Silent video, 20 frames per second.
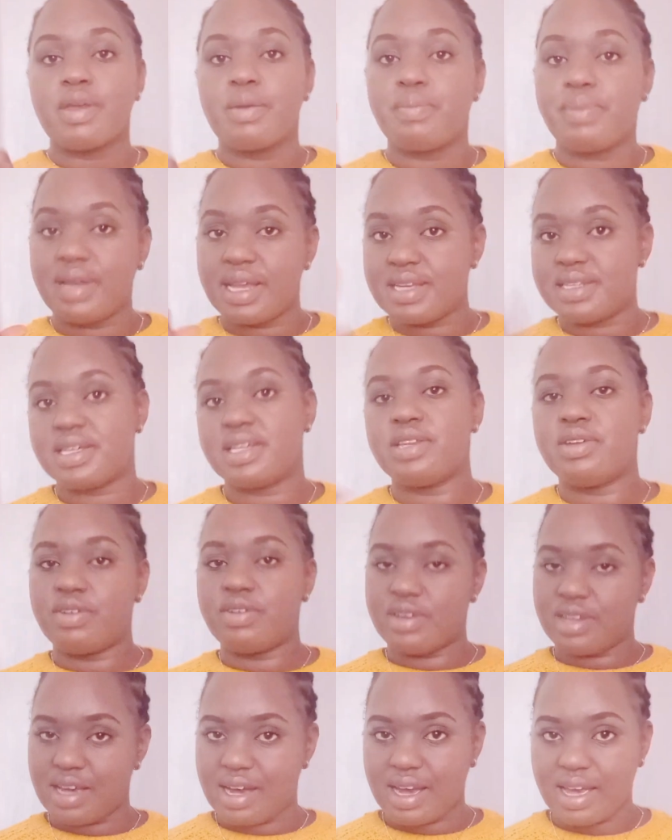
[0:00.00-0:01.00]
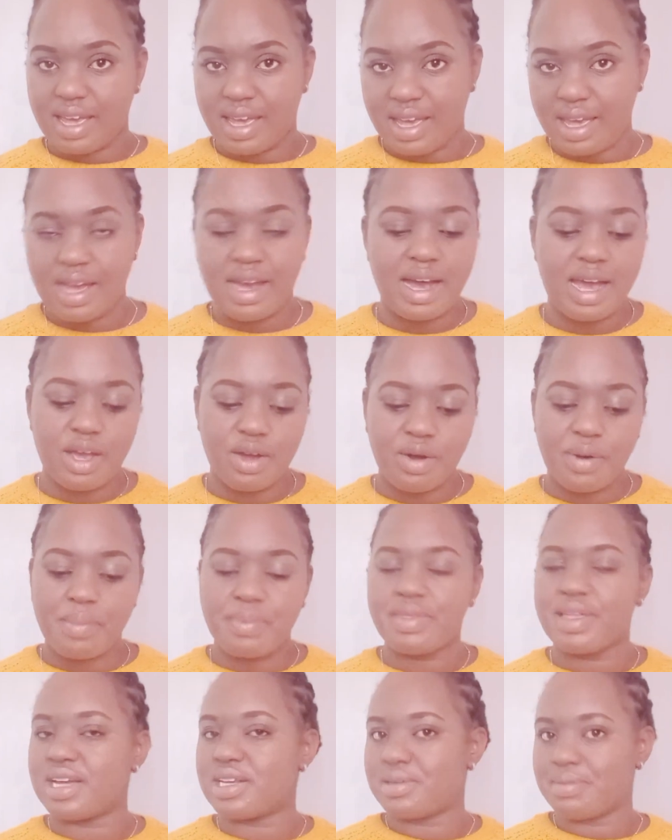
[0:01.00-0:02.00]
plated on your hair. I hope
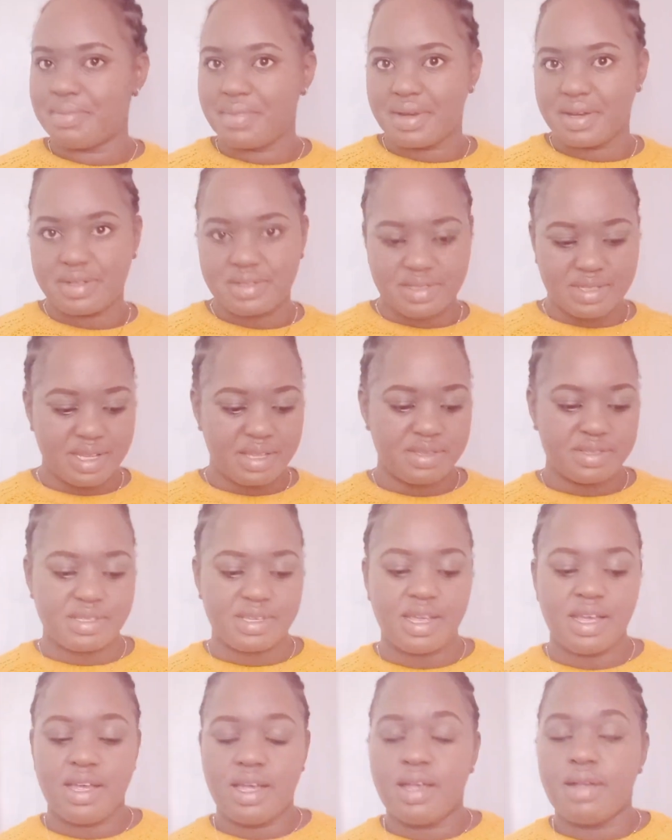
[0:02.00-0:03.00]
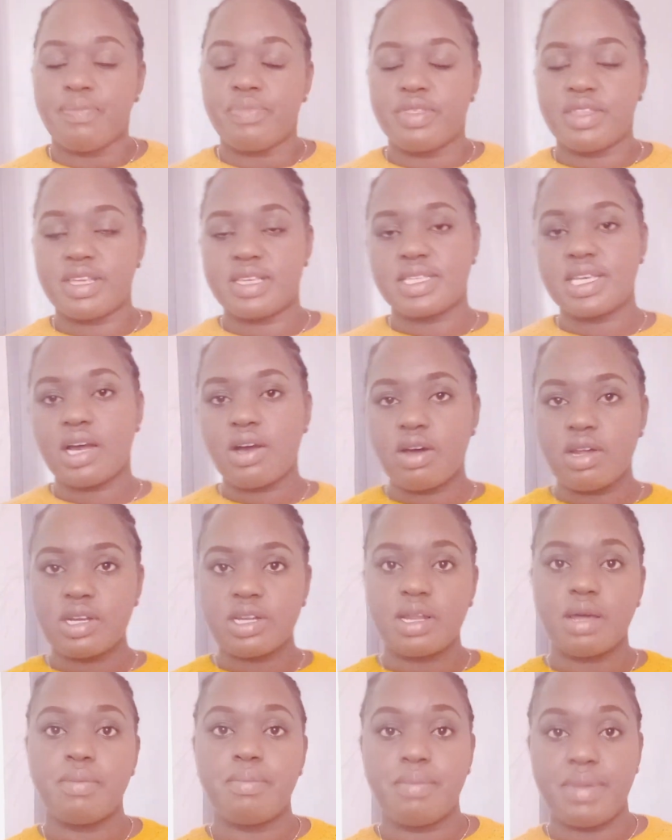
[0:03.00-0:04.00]
that makes sense. The
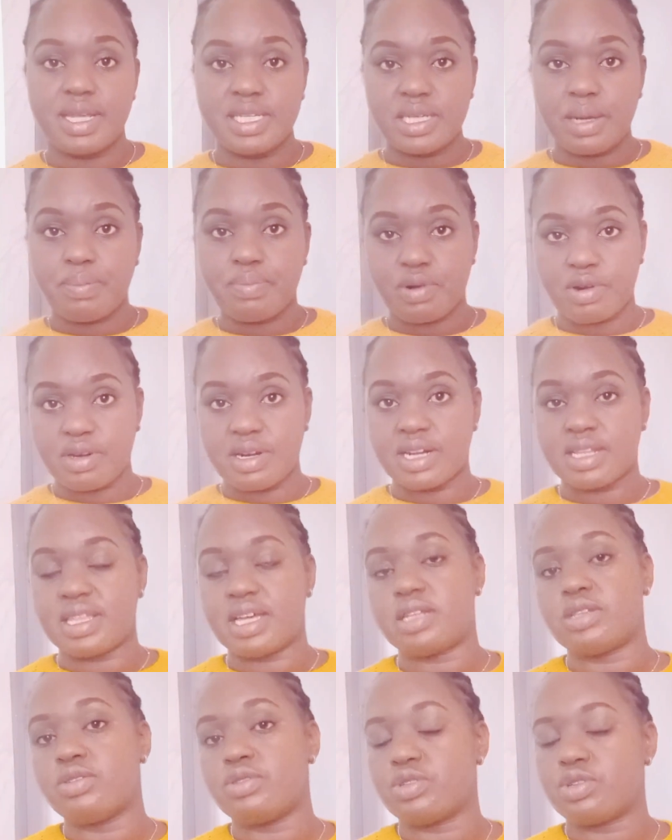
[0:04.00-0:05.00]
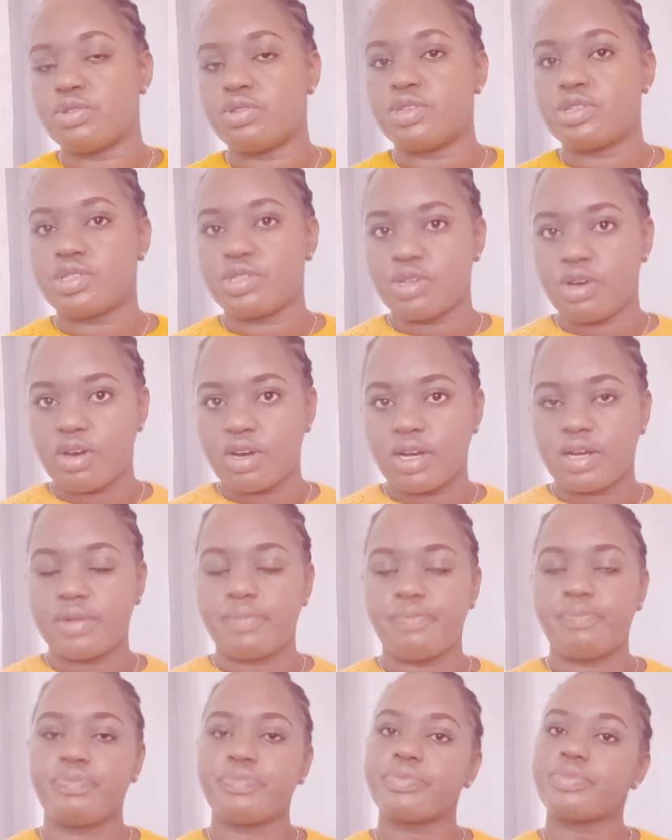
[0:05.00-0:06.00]
second major product that you should
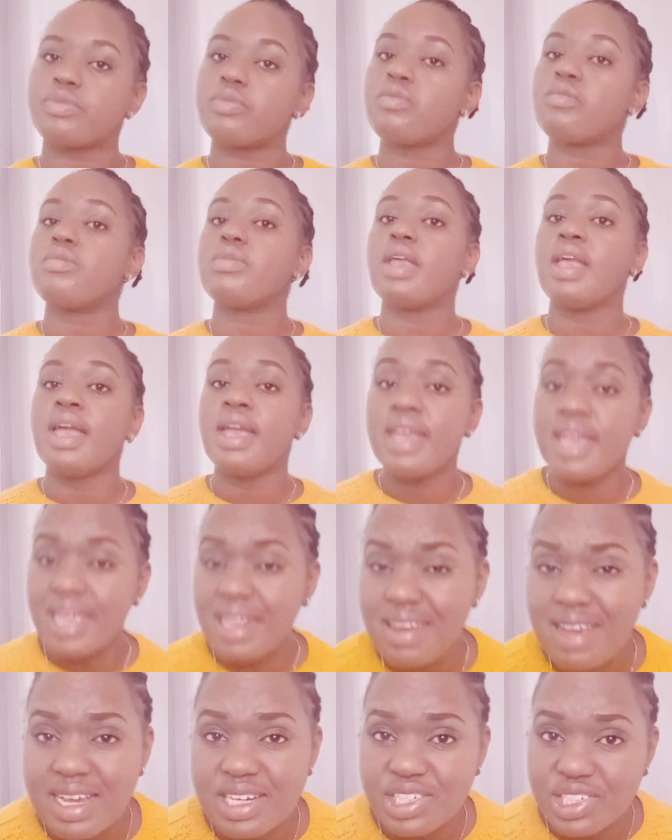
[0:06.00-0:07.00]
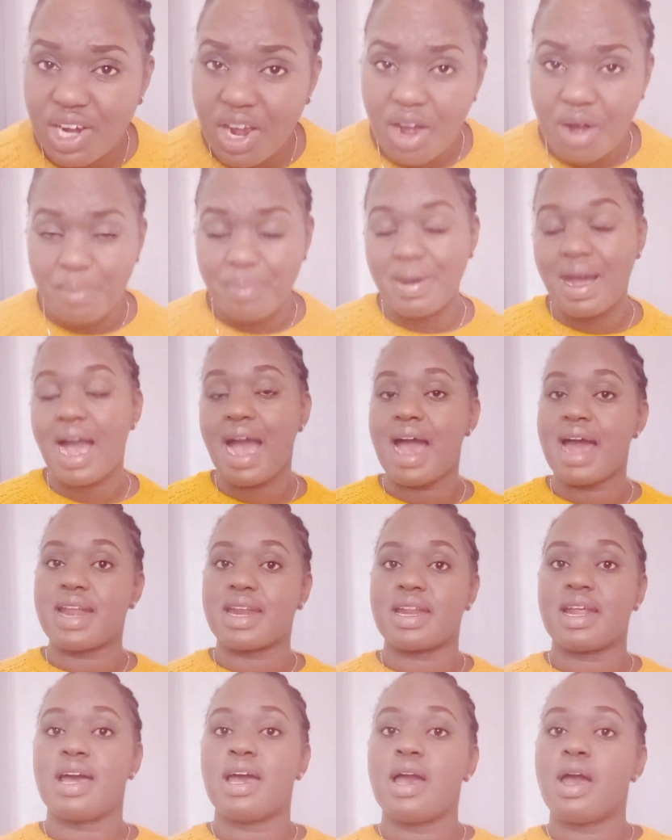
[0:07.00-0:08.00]
stock in your shop
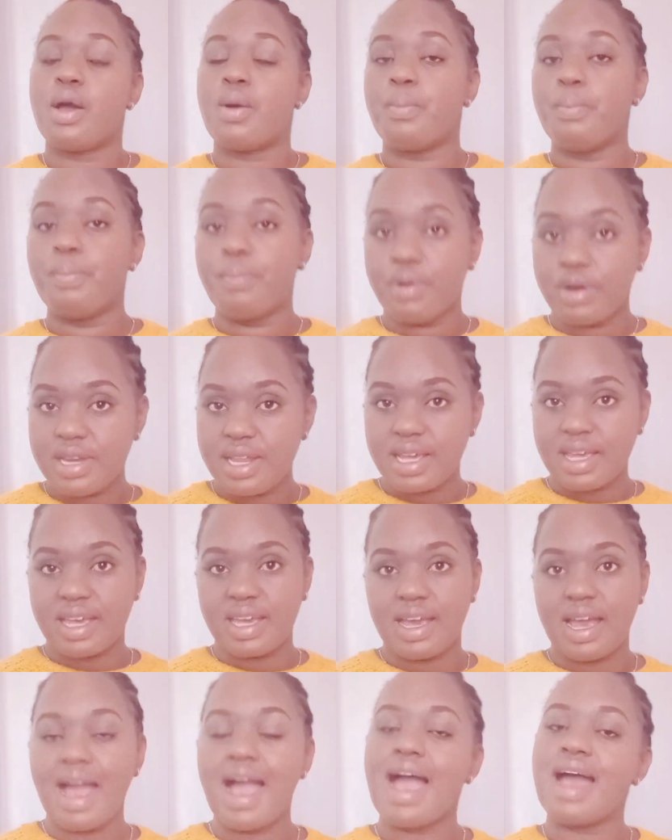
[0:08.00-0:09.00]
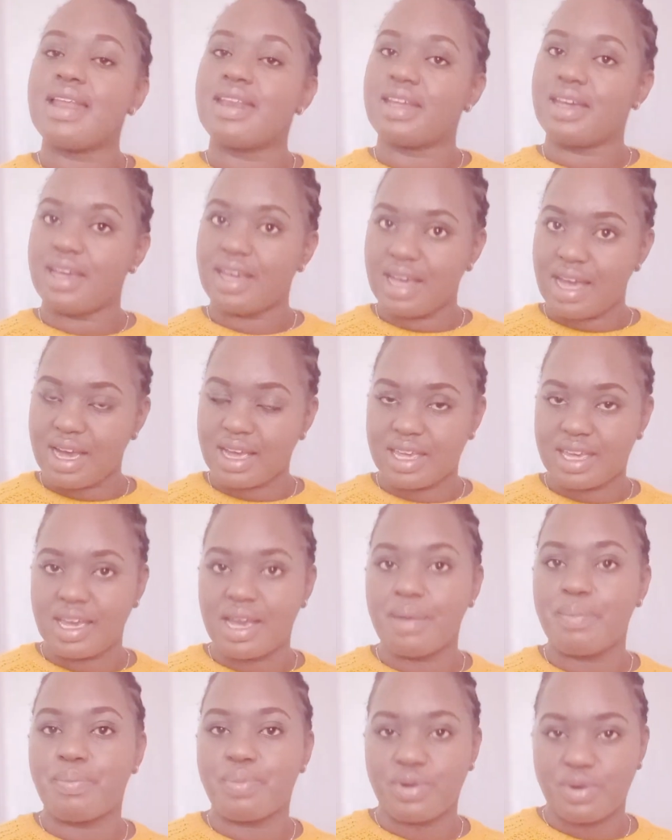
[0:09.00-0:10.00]
are body care and hair
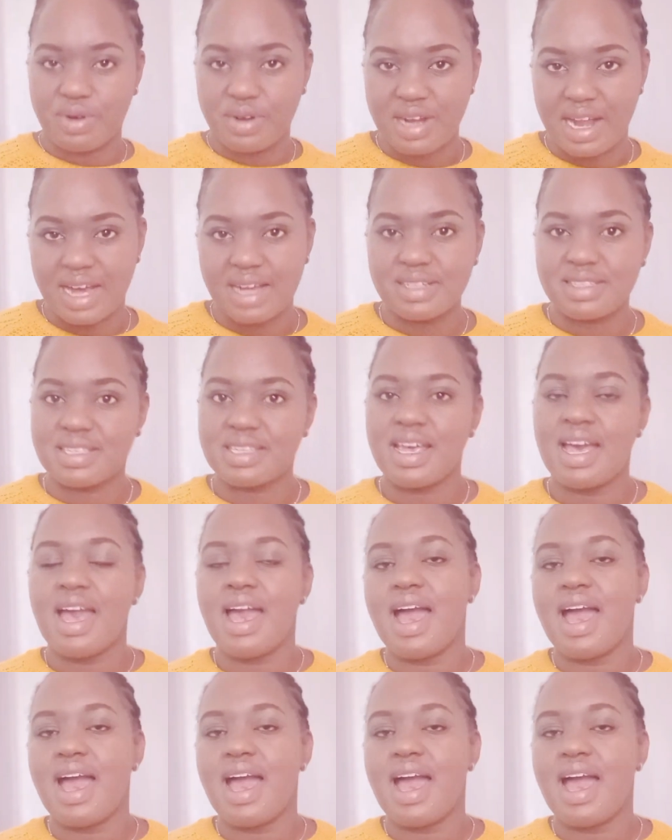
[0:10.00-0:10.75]
care products.